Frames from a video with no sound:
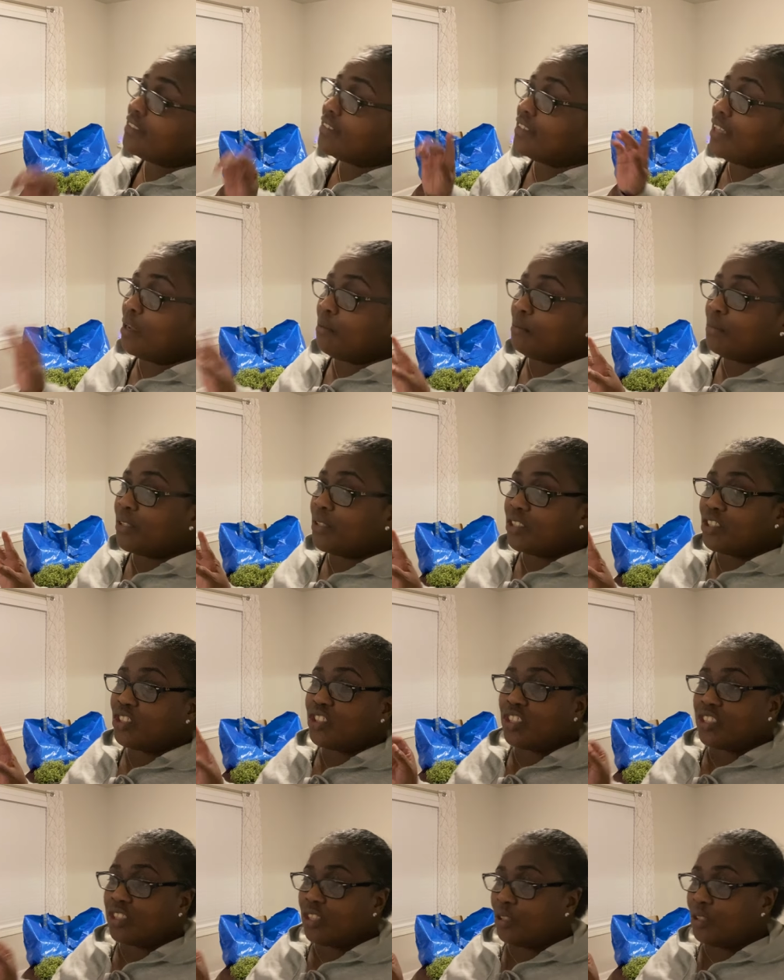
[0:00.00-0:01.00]
not much
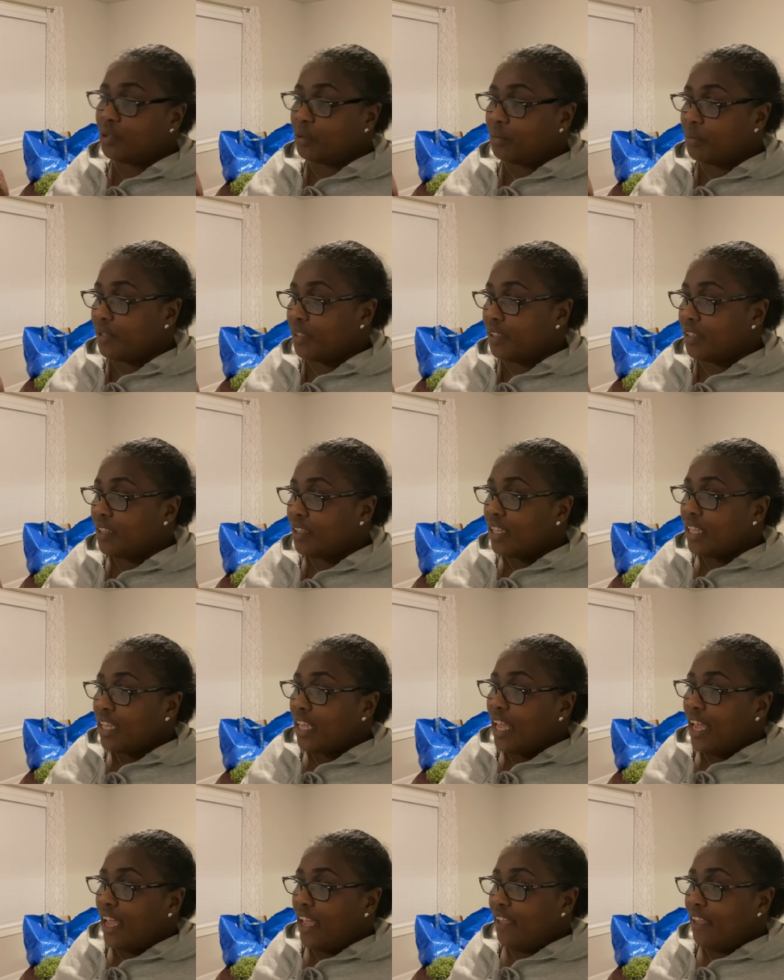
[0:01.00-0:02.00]
just a little bit
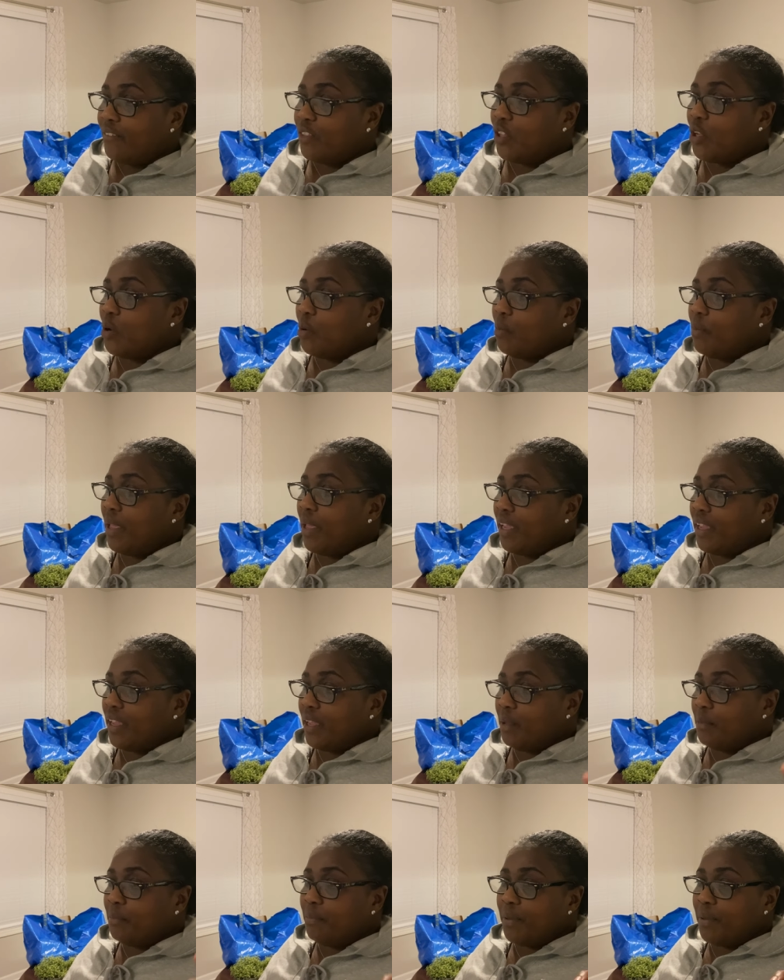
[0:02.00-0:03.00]
i have to go back
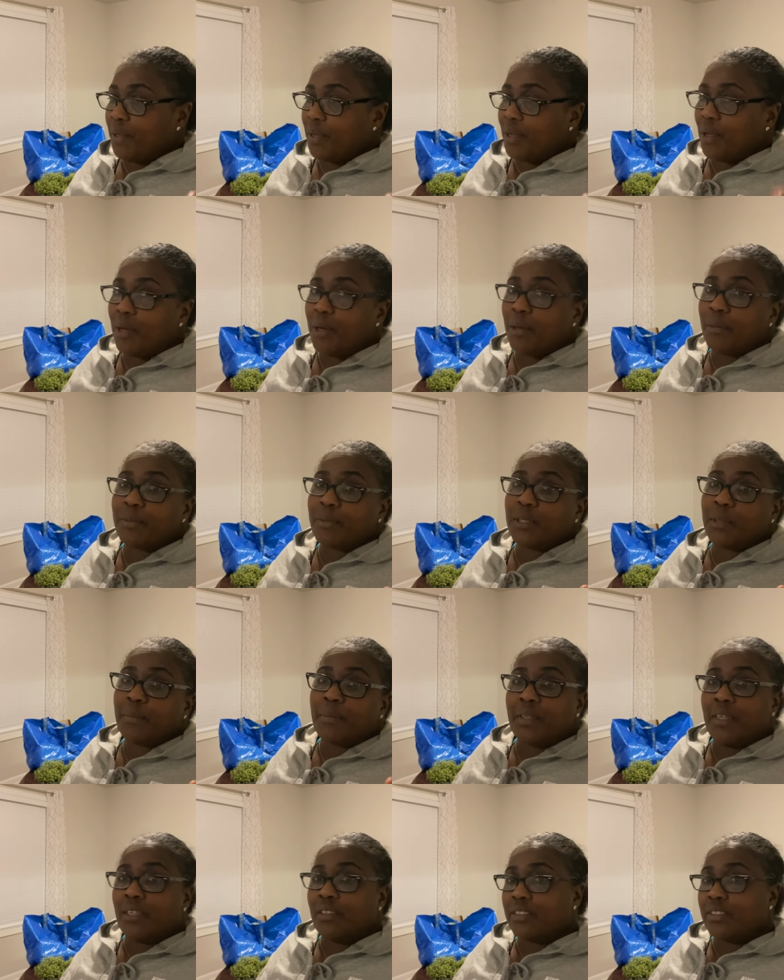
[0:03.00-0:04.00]
and pick up
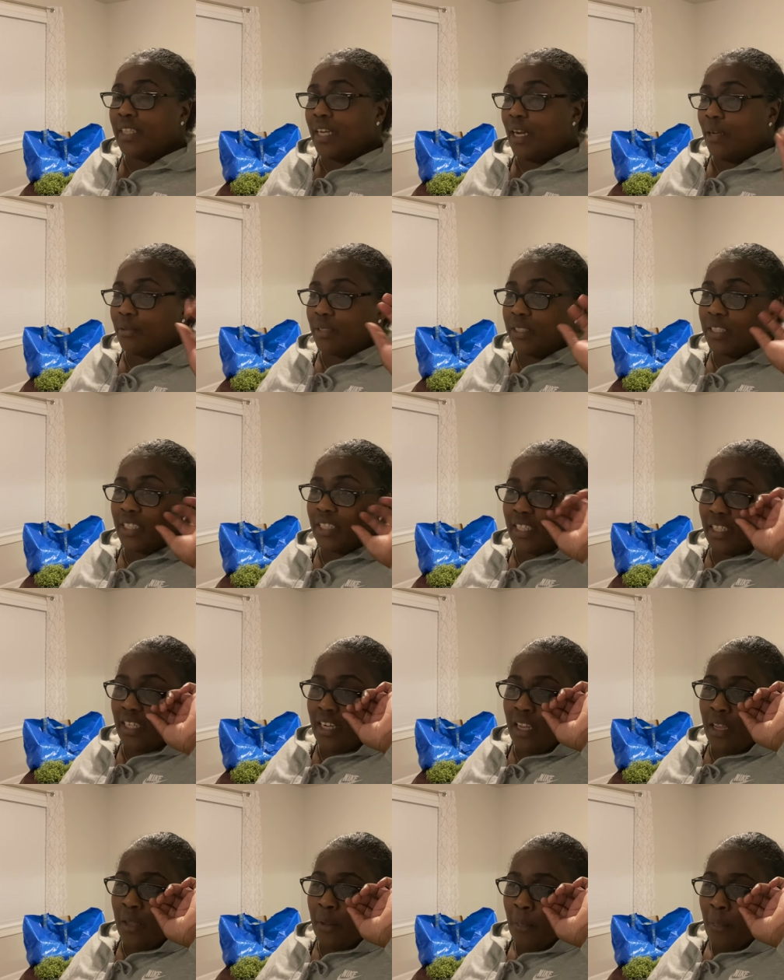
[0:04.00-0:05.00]
something else that i was looking
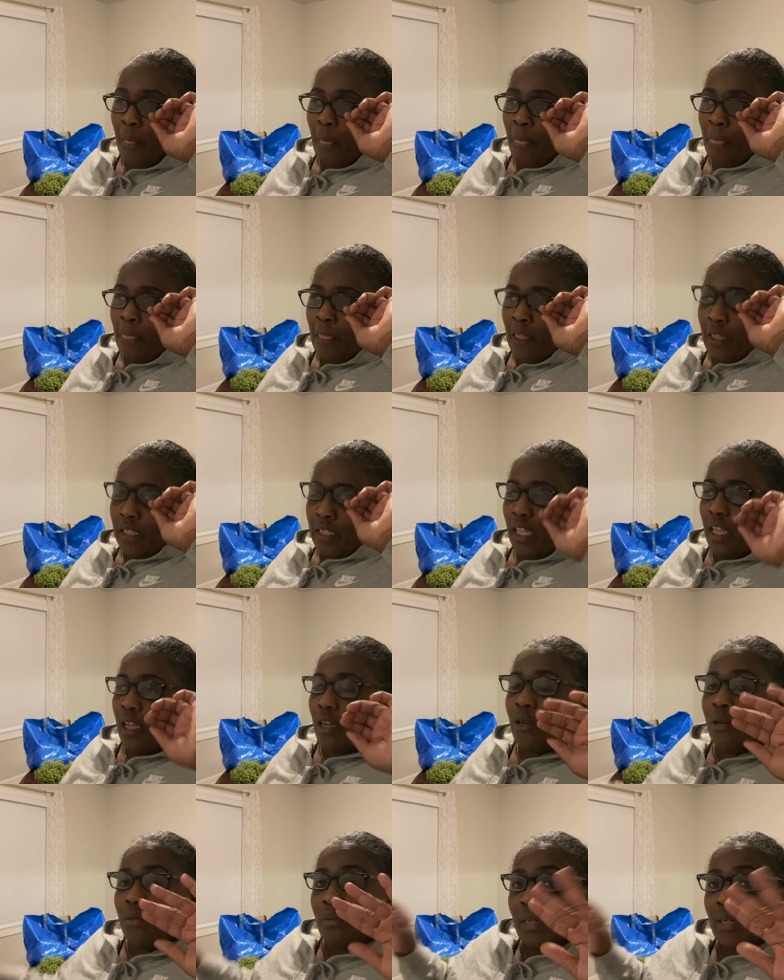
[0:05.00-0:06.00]
at that
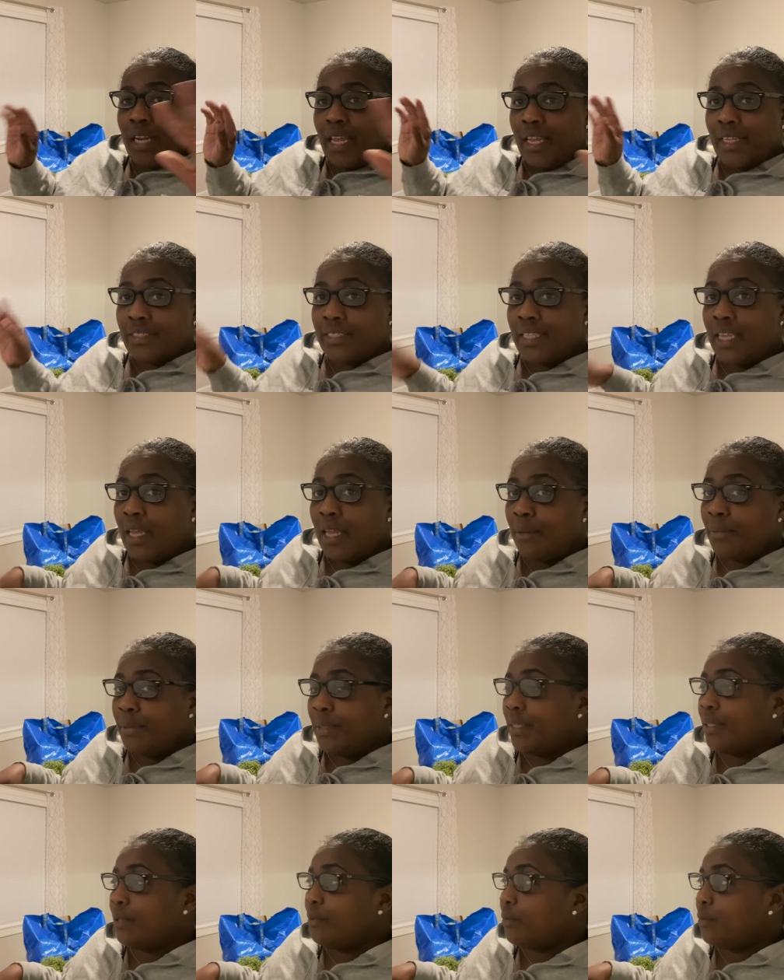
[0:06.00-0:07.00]
um glass
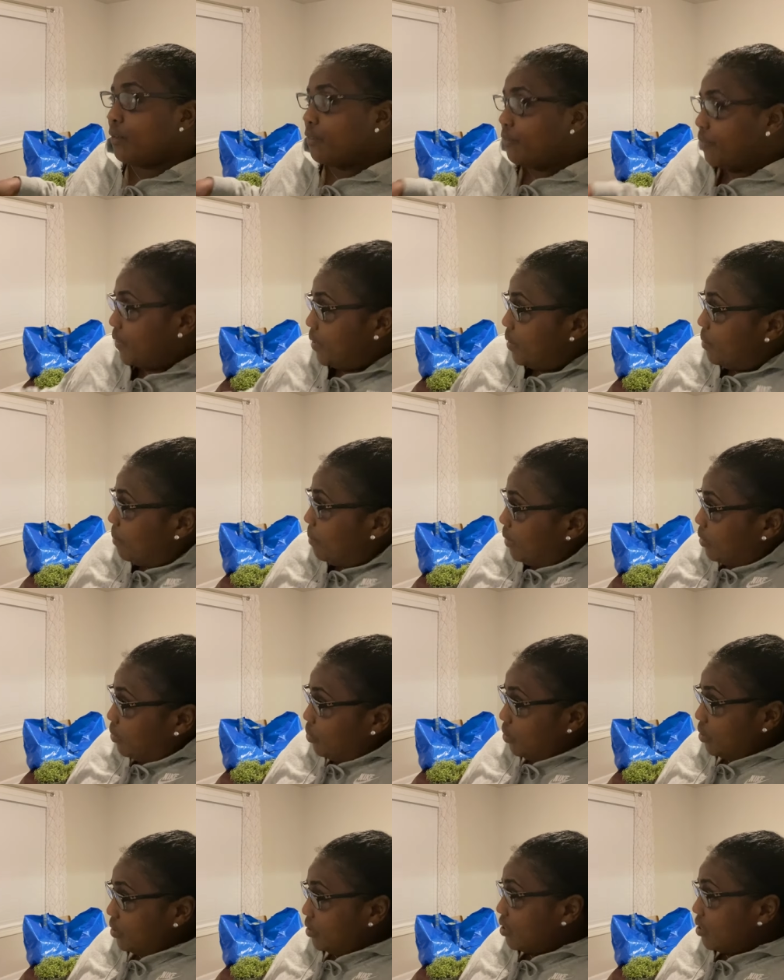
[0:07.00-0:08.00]
cabinet it wouldn't fit in my
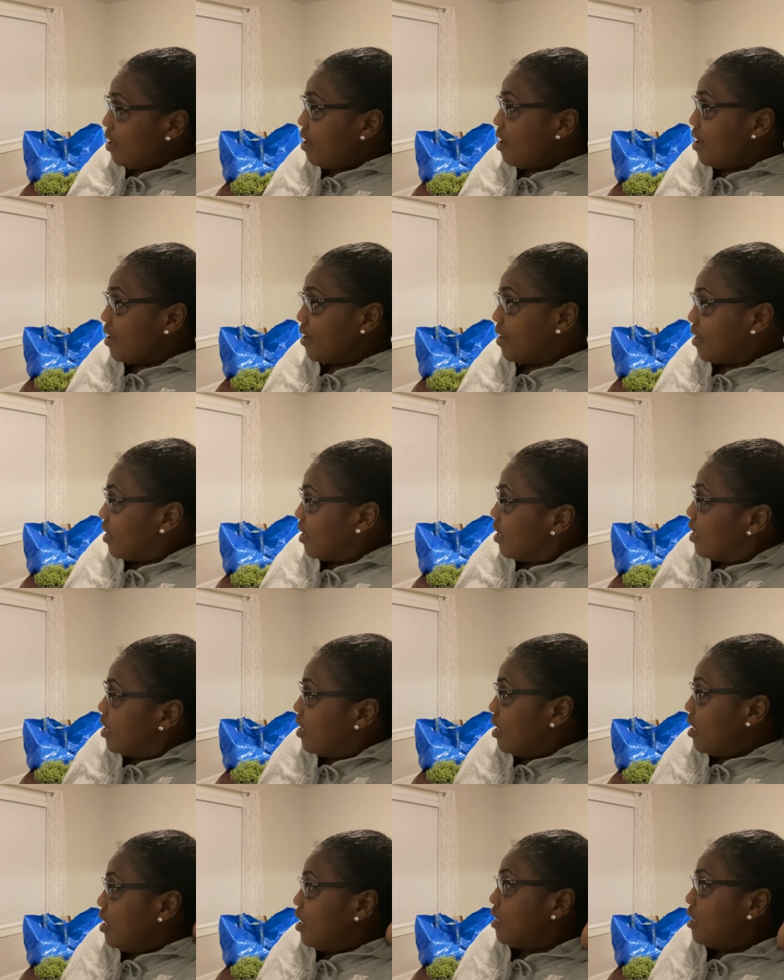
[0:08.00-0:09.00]
daughter's car
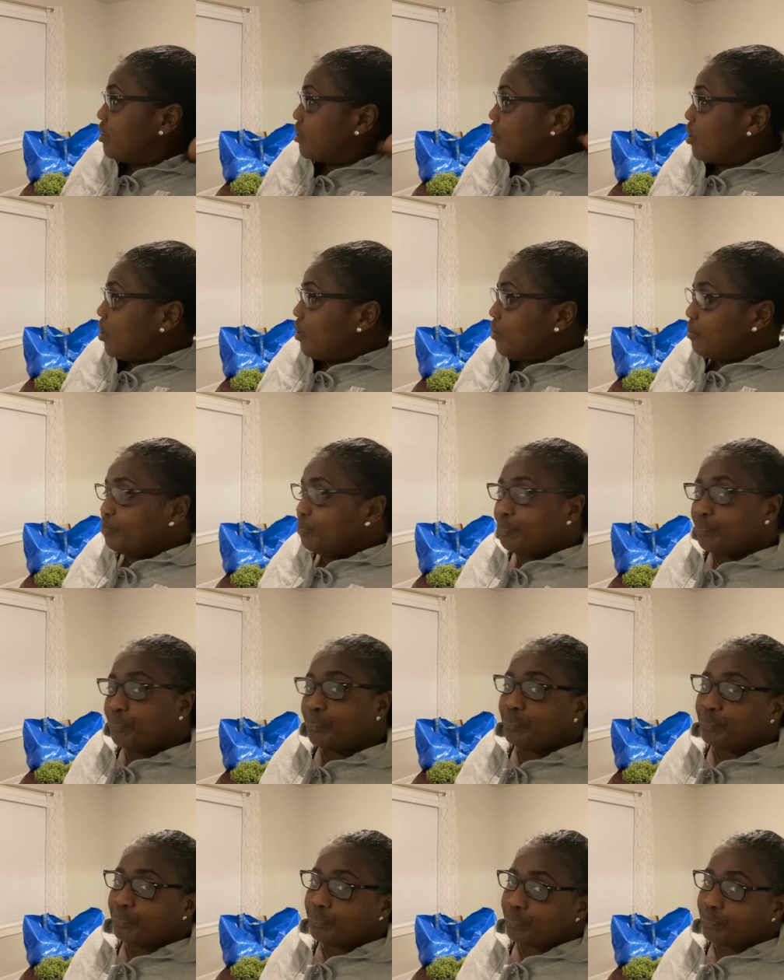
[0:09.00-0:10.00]
so
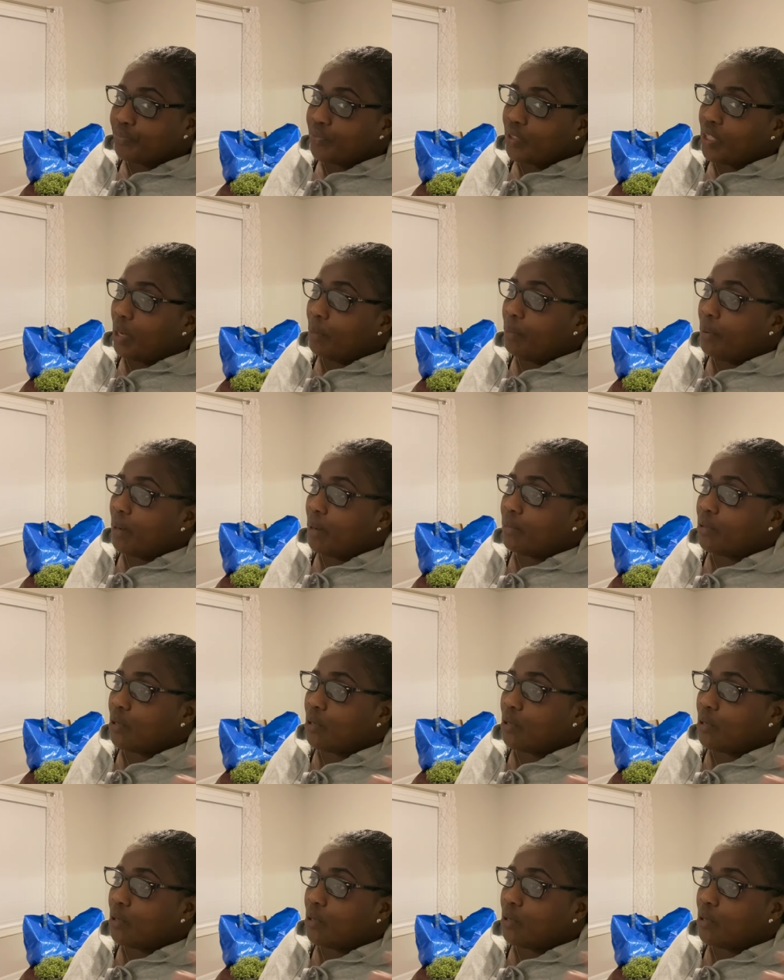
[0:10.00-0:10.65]
i'll probably